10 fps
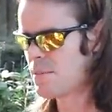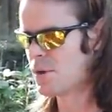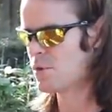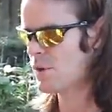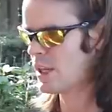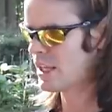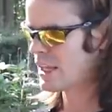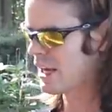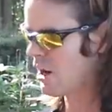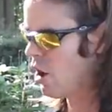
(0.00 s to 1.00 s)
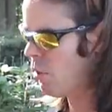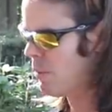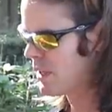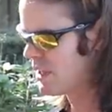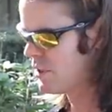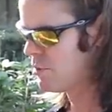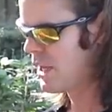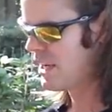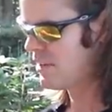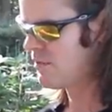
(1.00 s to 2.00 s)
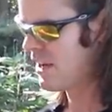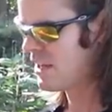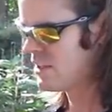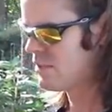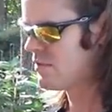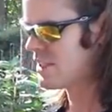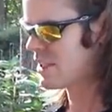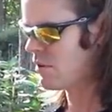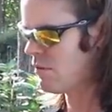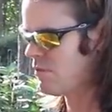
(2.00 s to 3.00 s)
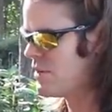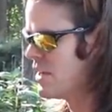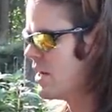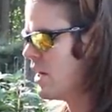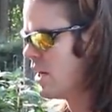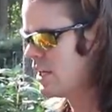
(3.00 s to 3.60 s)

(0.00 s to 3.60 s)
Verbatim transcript: but you're really like hoping that you take advantage of this little feed